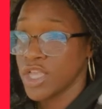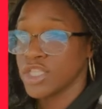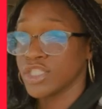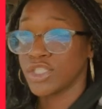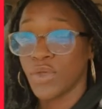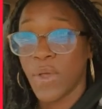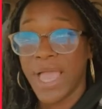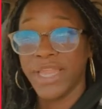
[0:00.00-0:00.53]

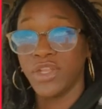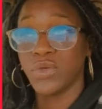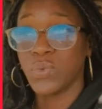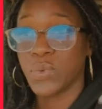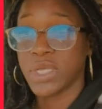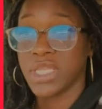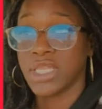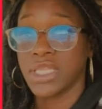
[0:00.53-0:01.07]
So I do
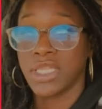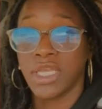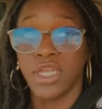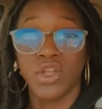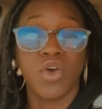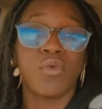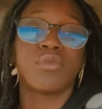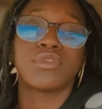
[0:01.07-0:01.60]
what a
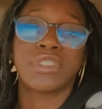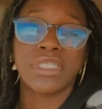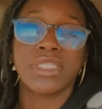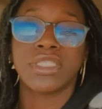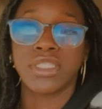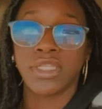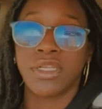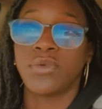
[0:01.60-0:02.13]
noble
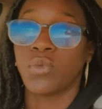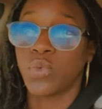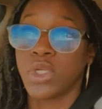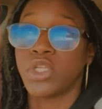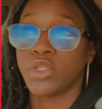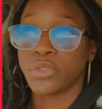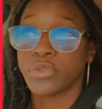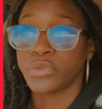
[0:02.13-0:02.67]
citizen
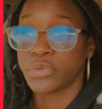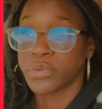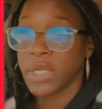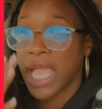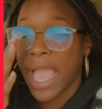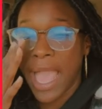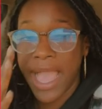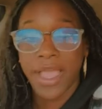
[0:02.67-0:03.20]
would do.
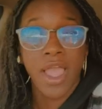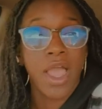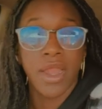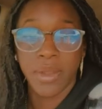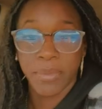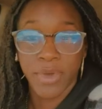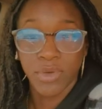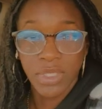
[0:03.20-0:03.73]
I call
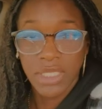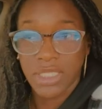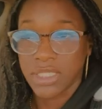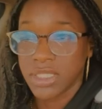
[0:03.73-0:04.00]
the police.